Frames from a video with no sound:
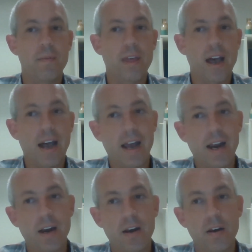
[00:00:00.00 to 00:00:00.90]
that
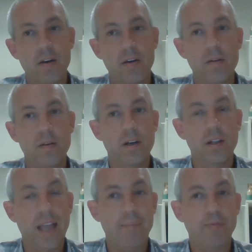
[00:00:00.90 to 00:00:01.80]

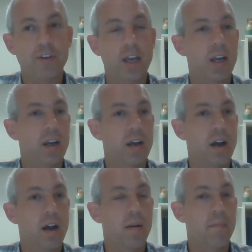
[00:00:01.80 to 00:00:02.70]
collapsing,
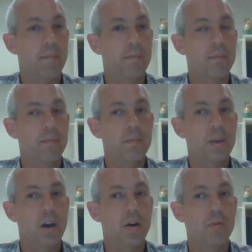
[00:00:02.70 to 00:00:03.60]

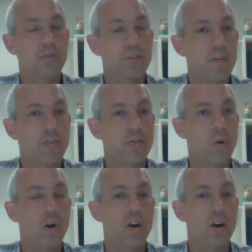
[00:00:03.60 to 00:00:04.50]
you know, service
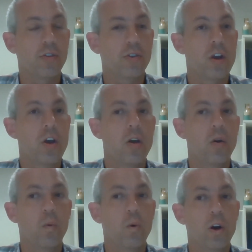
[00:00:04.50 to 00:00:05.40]
quarters
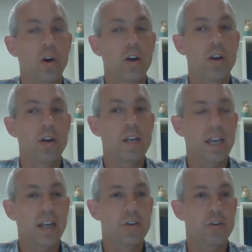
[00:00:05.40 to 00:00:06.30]
would need